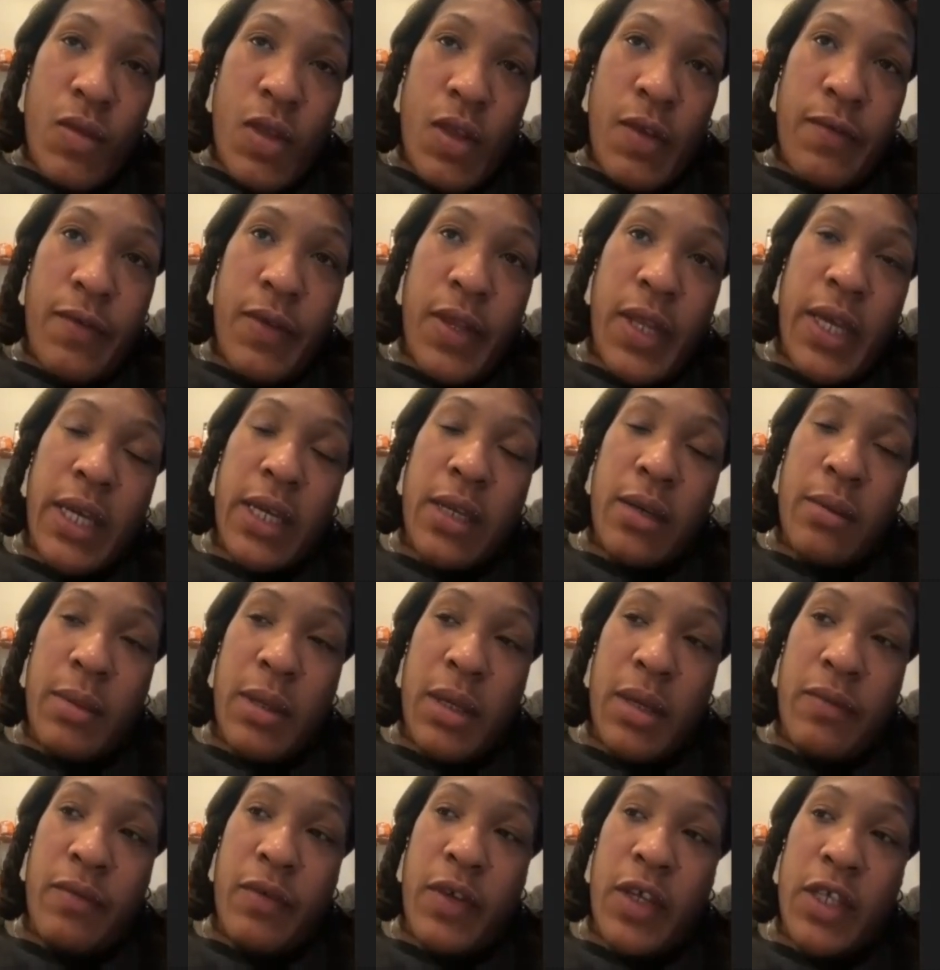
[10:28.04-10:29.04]
I feel like it'll
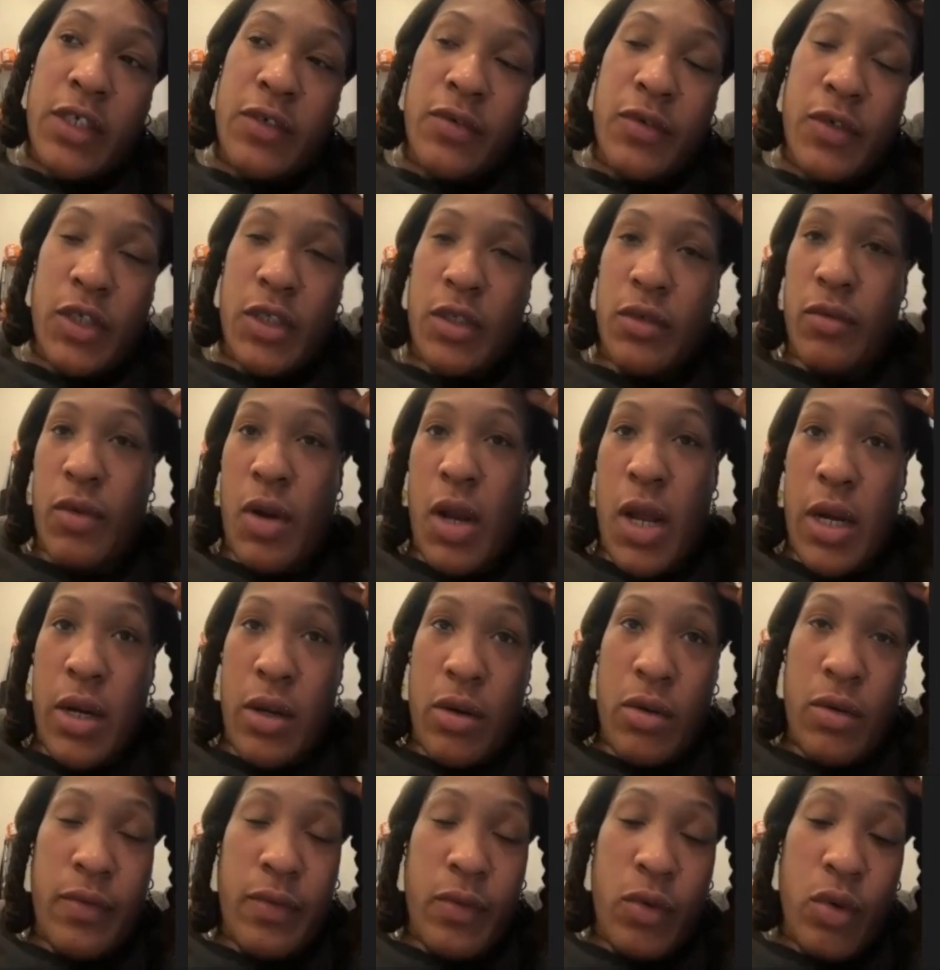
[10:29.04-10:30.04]
be avenge for
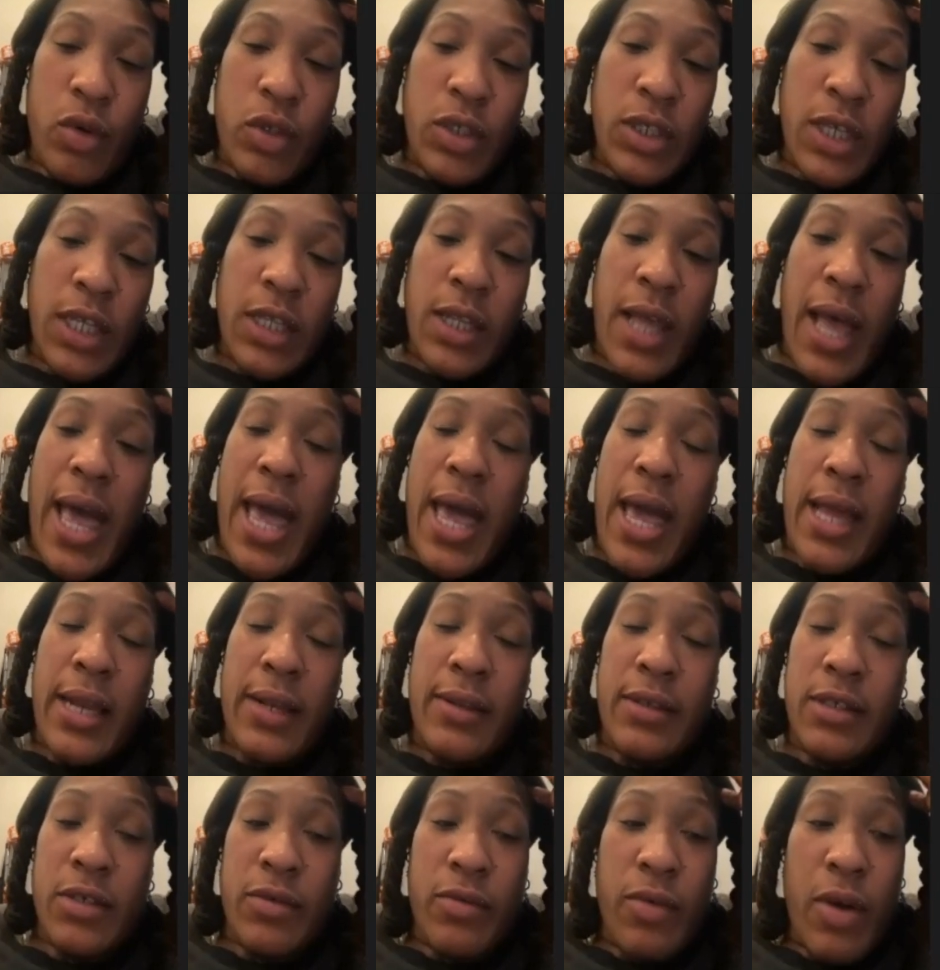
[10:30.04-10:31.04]
Serrano. Of course, I had
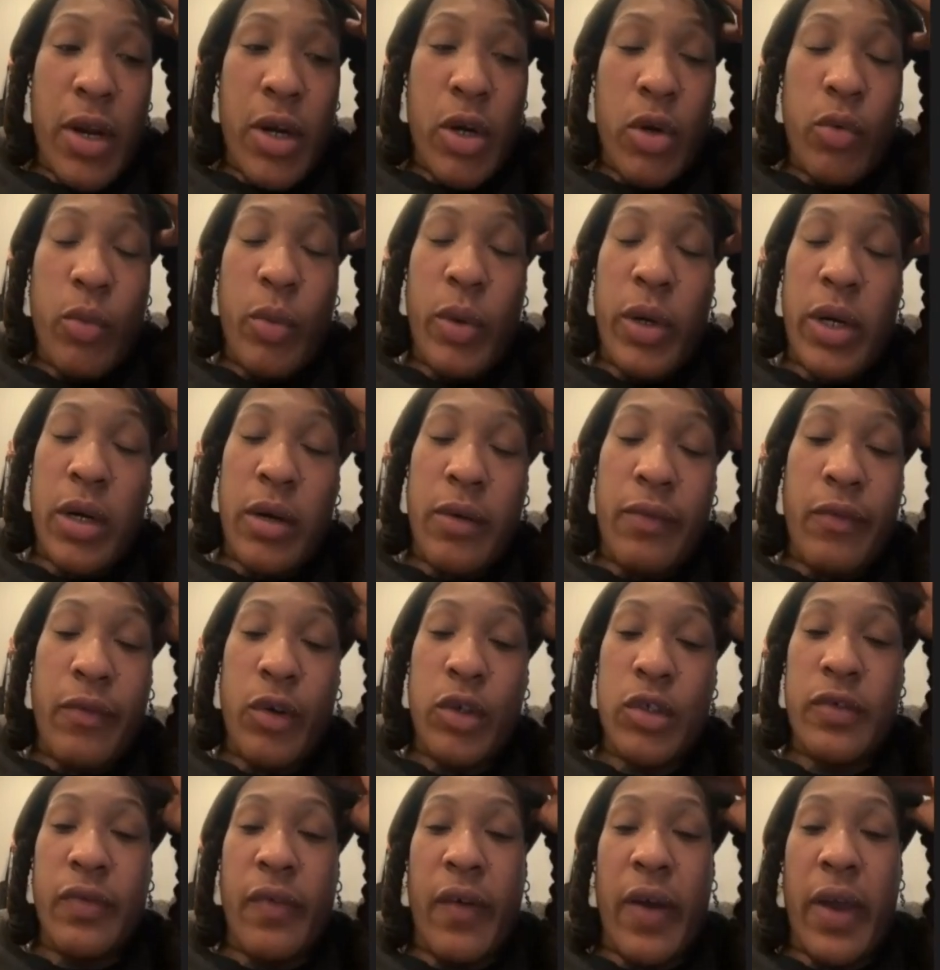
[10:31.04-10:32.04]
Serrano winning the
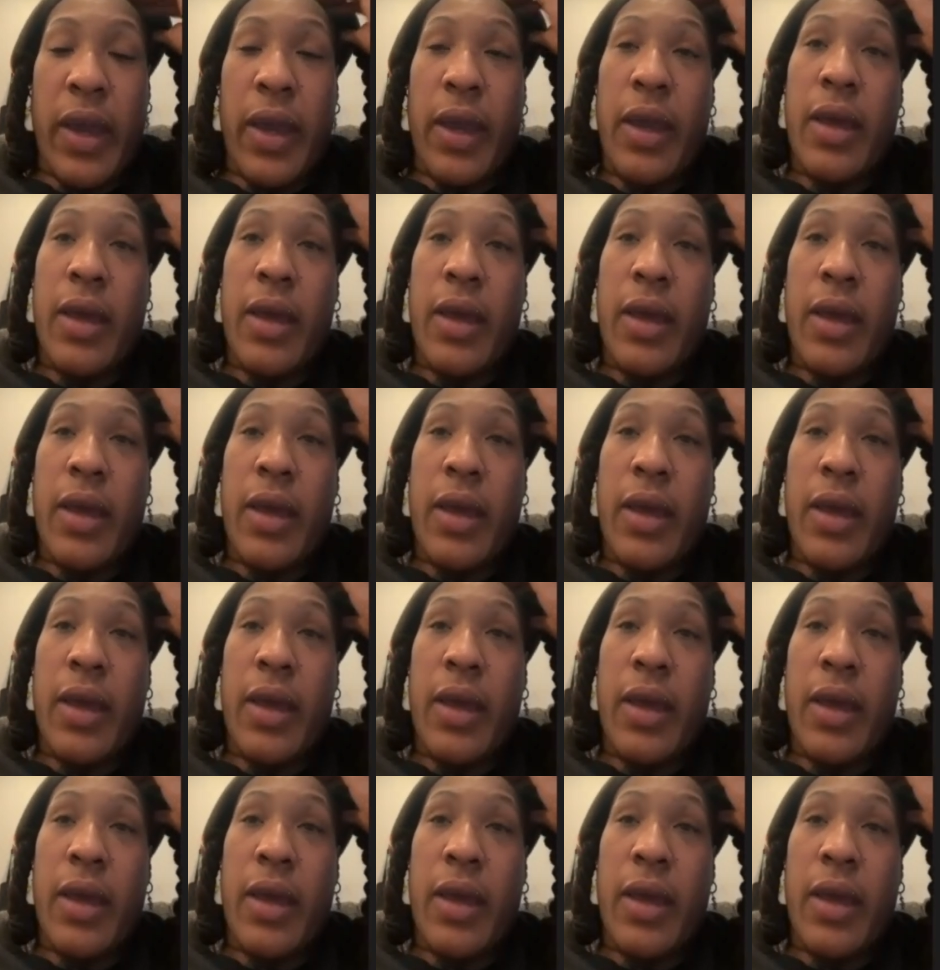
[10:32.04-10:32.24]
first fight.